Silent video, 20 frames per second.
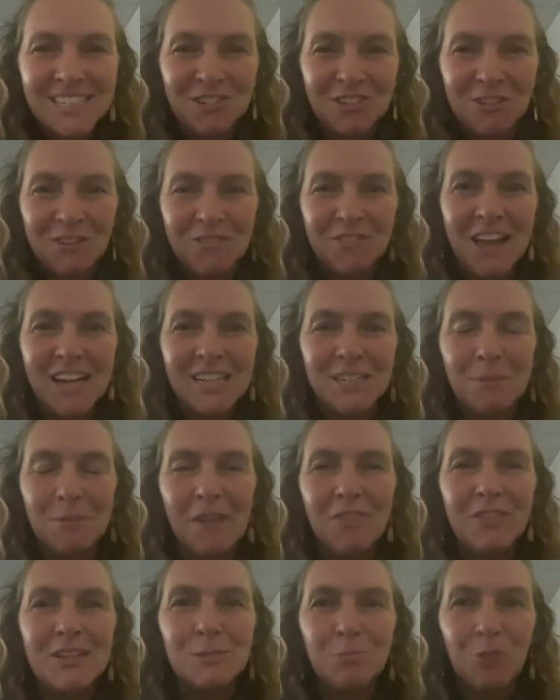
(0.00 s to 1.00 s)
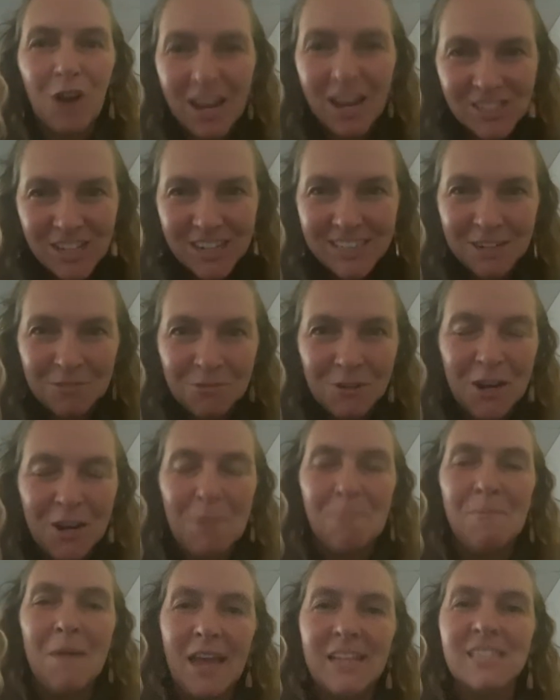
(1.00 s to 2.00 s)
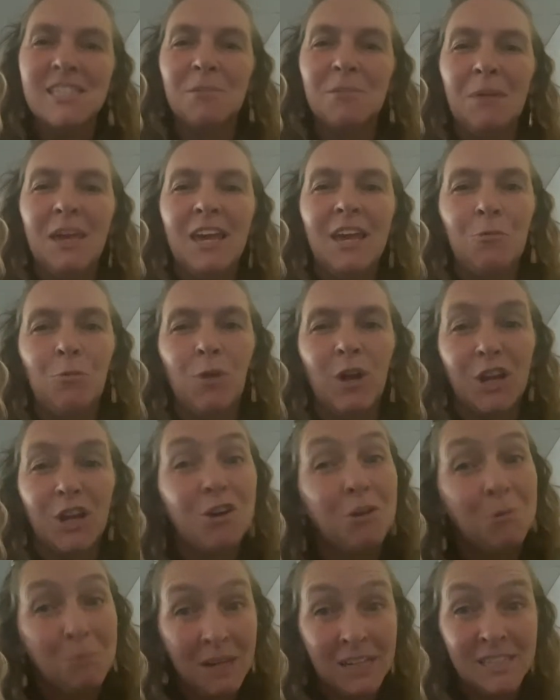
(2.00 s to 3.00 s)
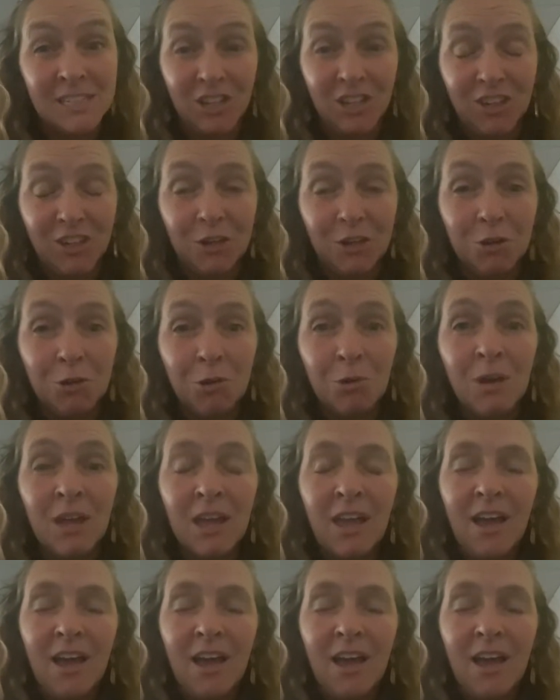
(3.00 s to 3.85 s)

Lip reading: to reflect about this project and what it meant to me and what it could mean to you,